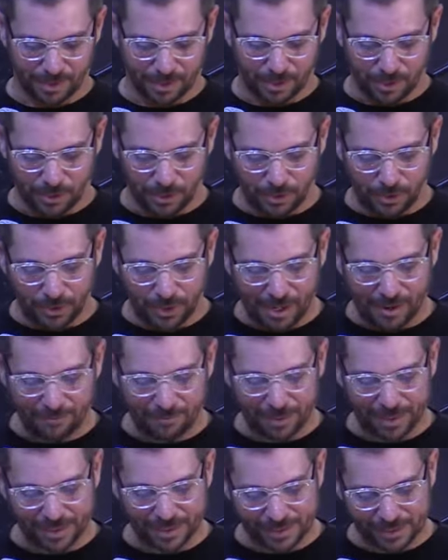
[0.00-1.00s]
You have
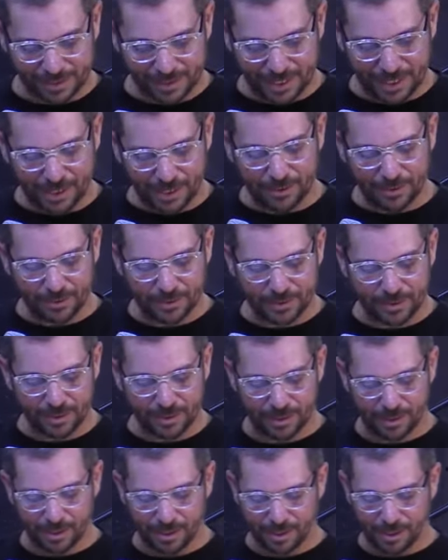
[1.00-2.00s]
been sealed
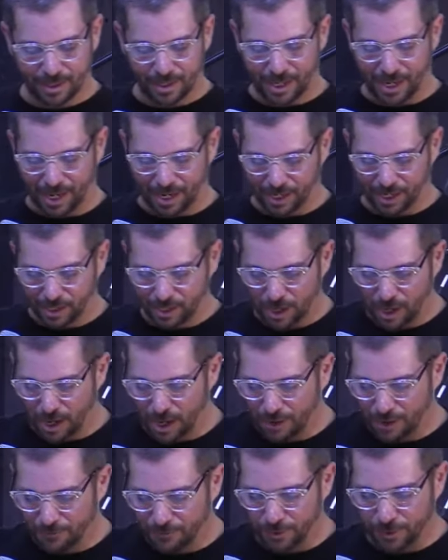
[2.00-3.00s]
and
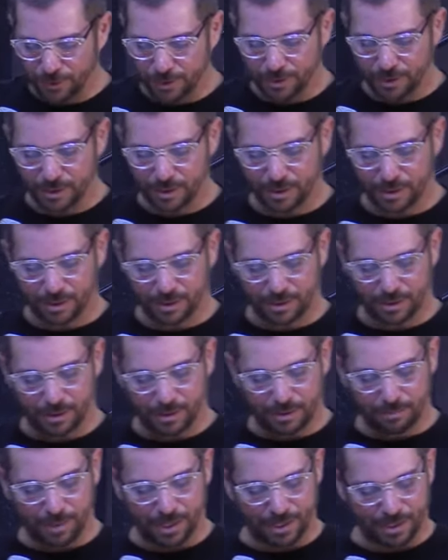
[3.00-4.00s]
covered
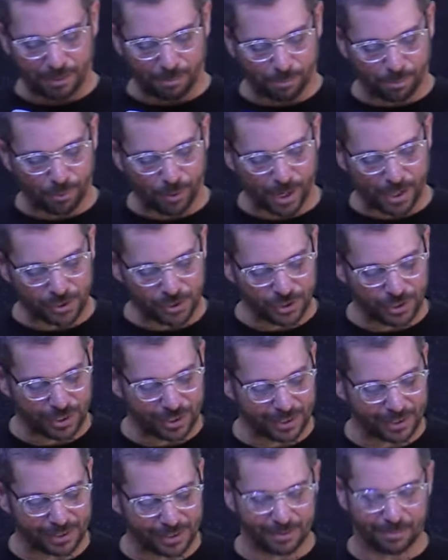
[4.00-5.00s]
by the
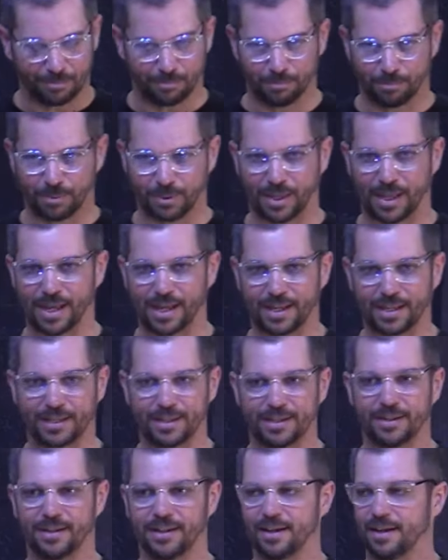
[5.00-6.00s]
precious
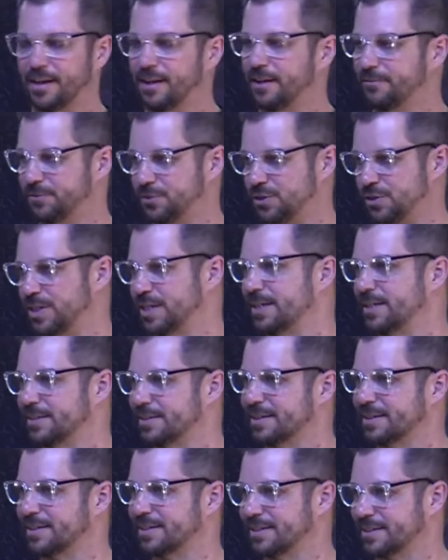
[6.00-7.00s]
blood of
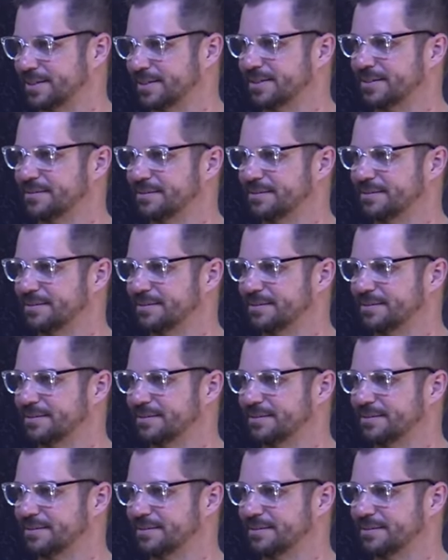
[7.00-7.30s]
Jesus.